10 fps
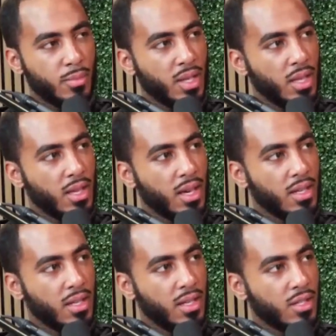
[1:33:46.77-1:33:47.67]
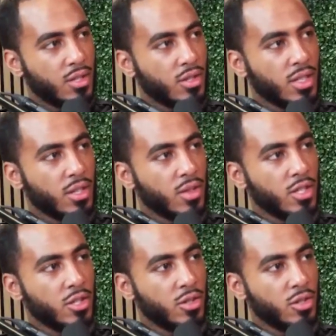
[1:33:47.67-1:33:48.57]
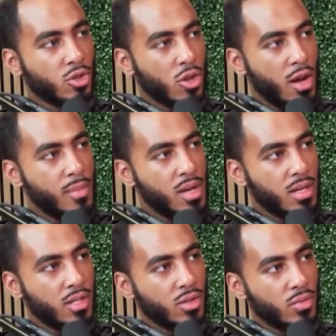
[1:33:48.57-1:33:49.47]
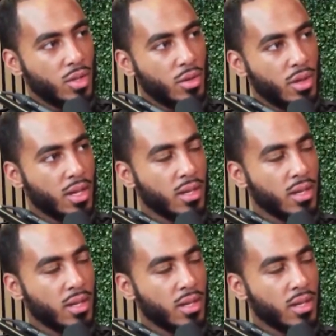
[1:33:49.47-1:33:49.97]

mean that intergenerational trauma is a real thing?